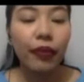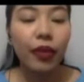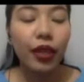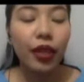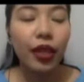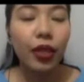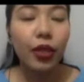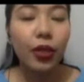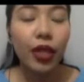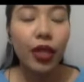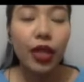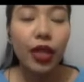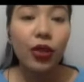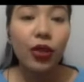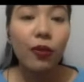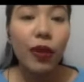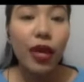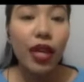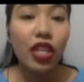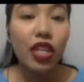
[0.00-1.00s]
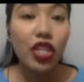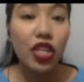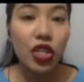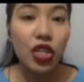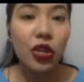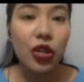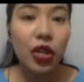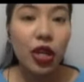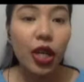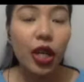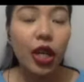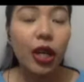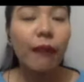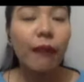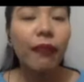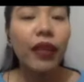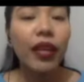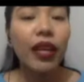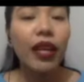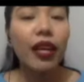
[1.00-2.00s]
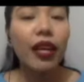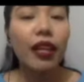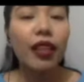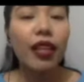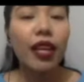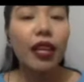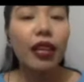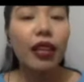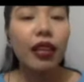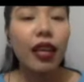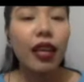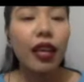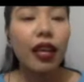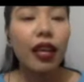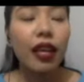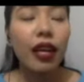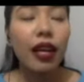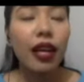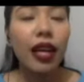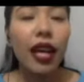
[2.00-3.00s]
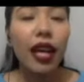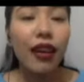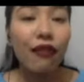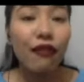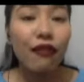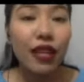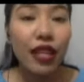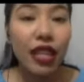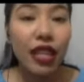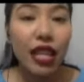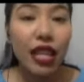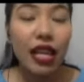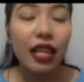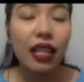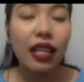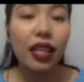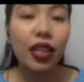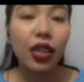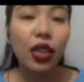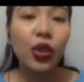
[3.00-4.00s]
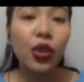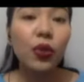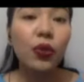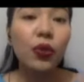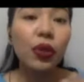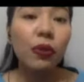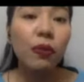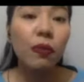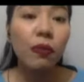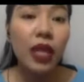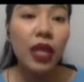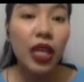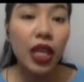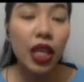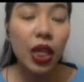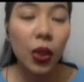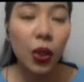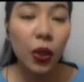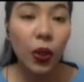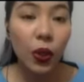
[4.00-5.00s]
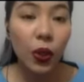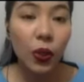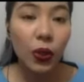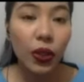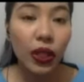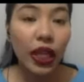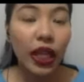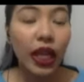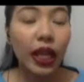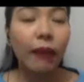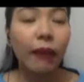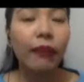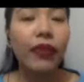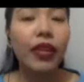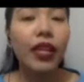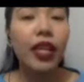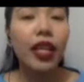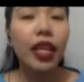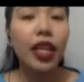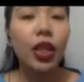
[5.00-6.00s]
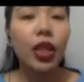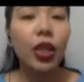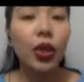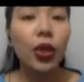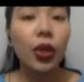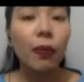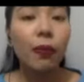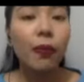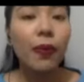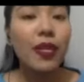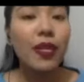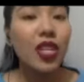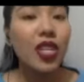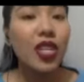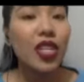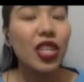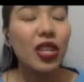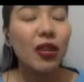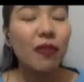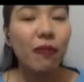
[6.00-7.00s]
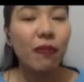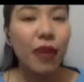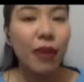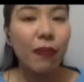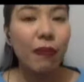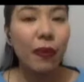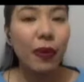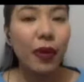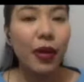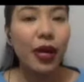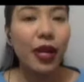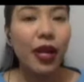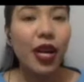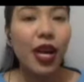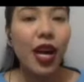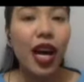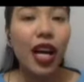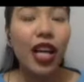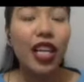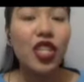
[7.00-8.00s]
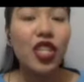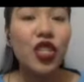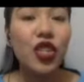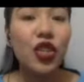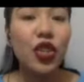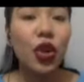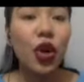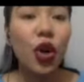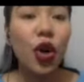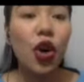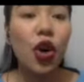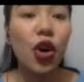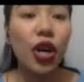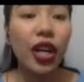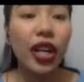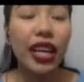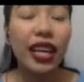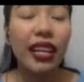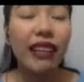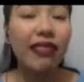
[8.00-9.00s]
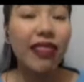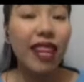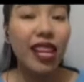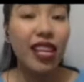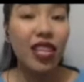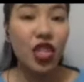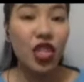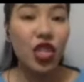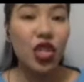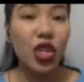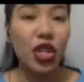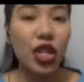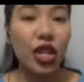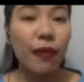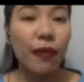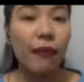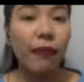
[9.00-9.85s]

you need to make sure that everything that you would be including in your position paper are strong in nature.